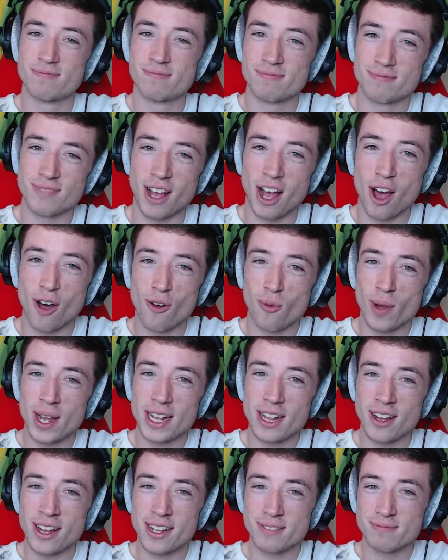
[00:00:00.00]
halfway
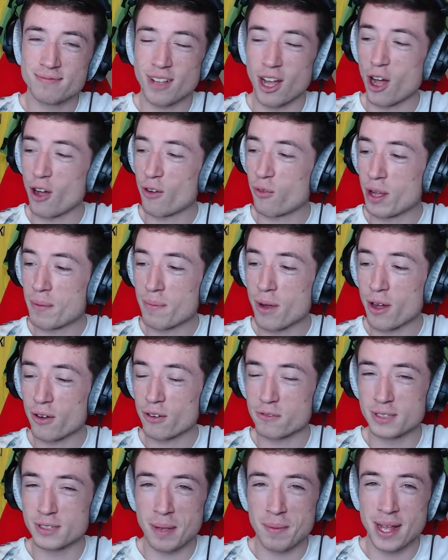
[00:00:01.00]
mark from
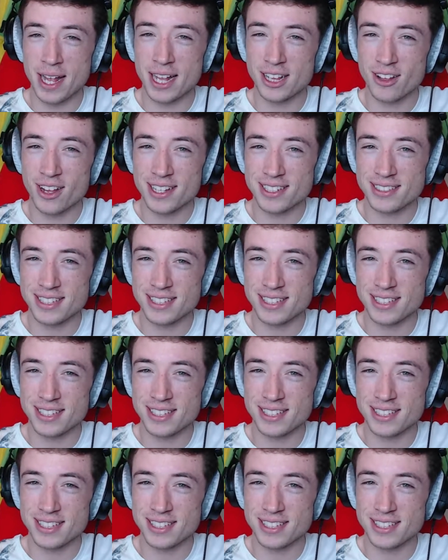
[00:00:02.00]
Sam Allardyce.